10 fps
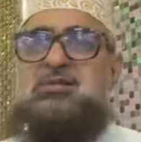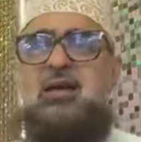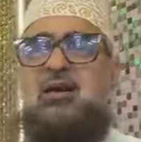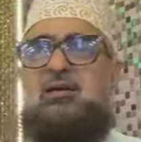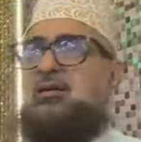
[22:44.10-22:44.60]

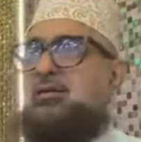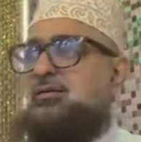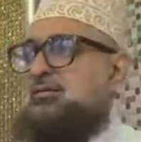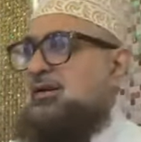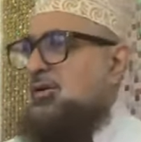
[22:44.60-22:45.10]
And
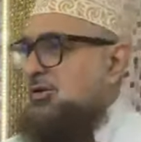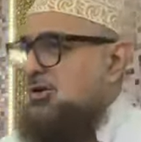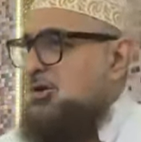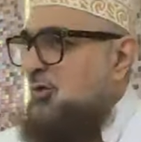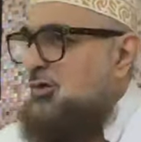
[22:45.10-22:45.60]
suddenly he
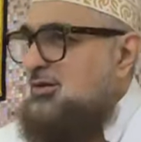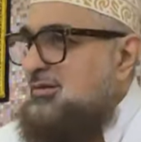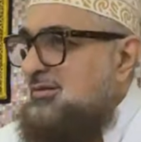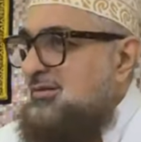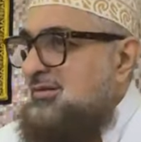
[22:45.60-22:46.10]
got
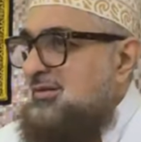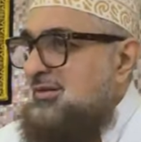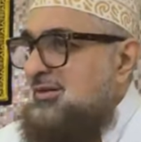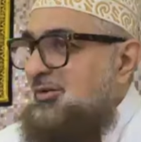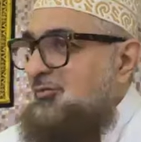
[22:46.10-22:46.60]
cured.
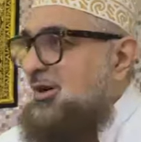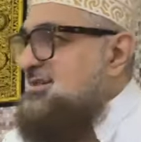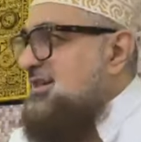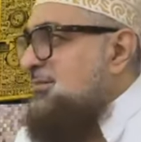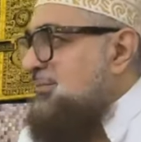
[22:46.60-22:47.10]

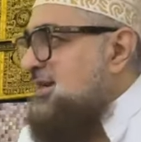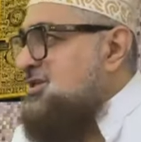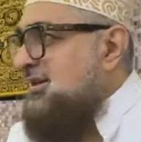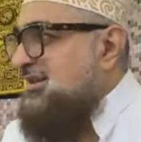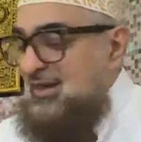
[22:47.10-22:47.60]
Once he
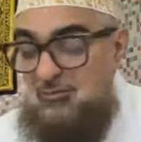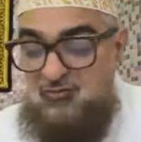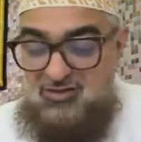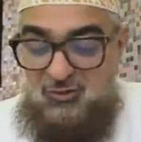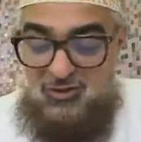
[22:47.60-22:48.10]
mentioned the
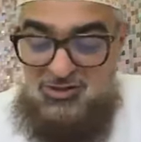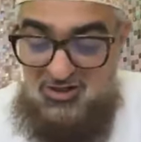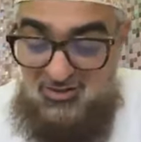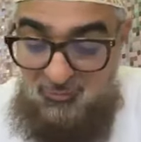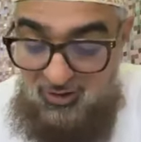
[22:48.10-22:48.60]
name of
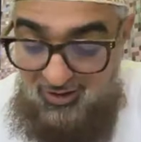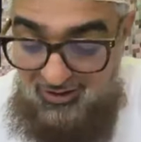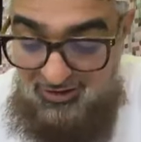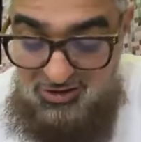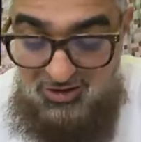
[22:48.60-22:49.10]
Sayyiduna Shaykh
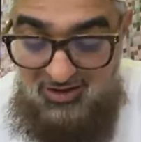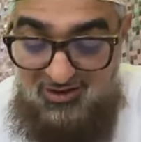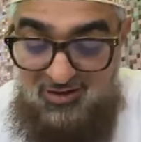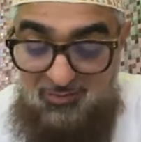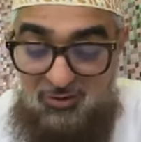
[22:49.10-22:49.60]
Abdul Qadir
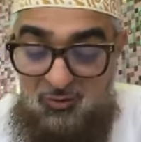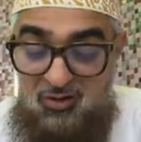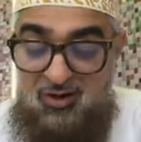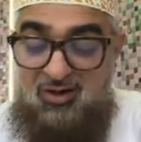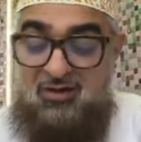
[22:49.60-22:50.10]
Jilani
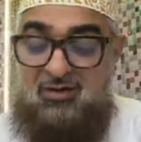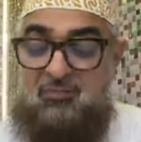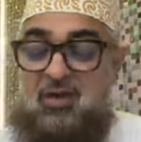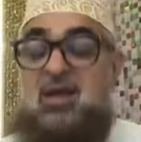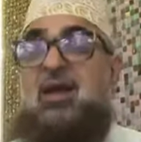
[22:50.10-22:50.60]
rahmatullahi
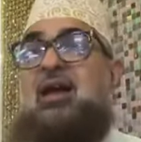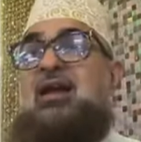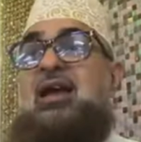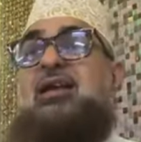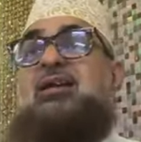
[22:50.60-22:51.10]
alayhi.
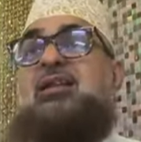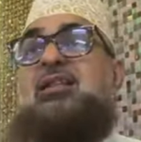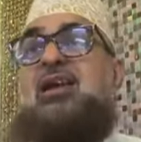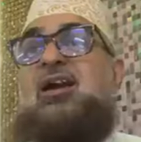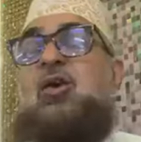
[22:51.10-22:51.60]

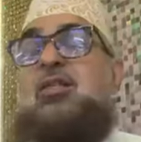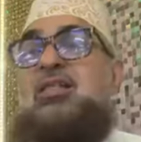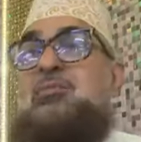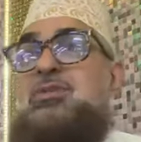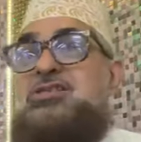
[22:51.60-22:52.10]
Later they
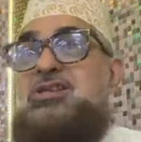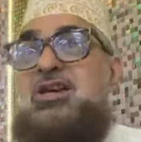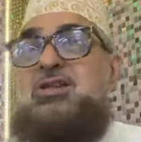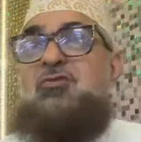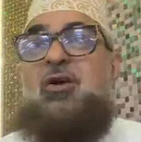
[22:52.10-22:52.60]
got the
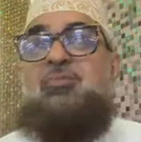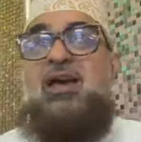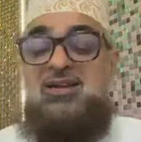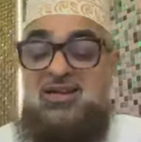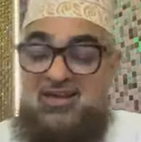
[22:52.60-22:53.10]
message
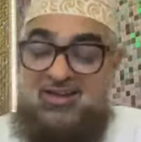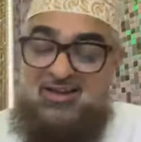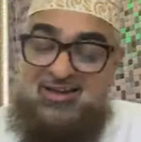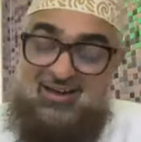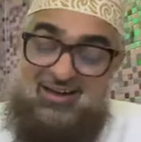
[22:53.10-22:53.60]
from that
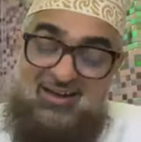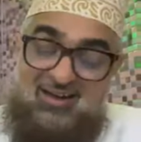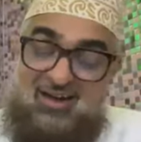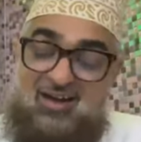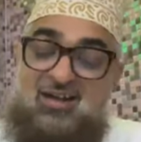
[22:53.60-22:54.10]
area,
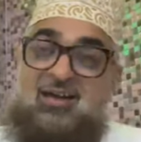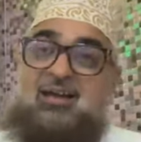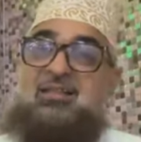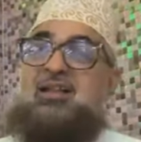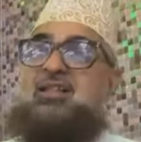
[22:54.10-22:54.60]

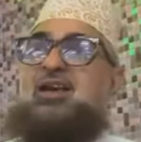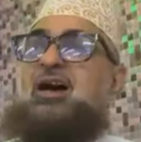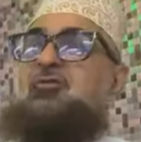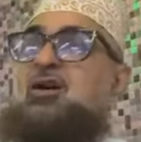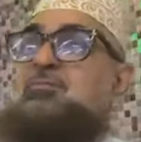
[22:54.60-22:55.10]
Hilla,
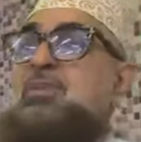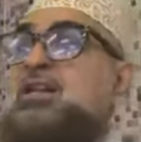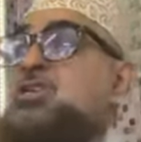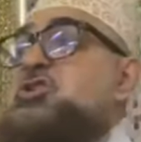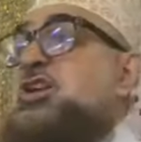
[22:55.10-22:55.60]
that there were
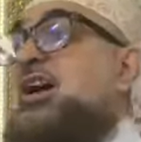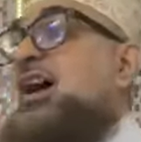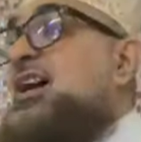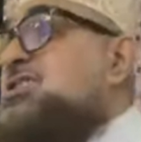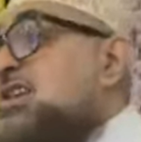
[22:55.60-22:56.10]
many
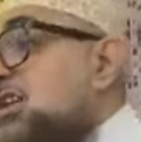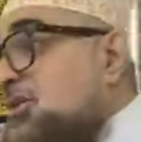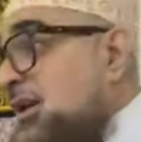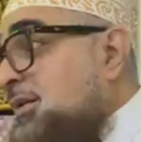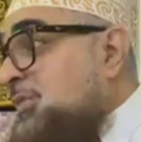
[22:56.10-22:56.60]

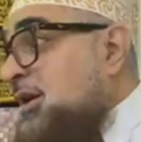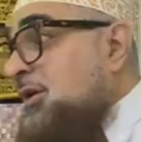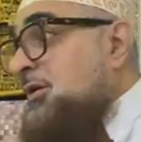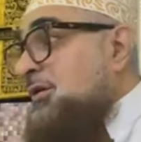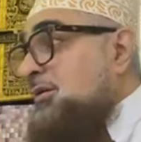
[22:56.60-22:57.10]
Shias
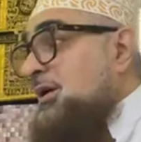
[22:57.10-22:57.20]
living,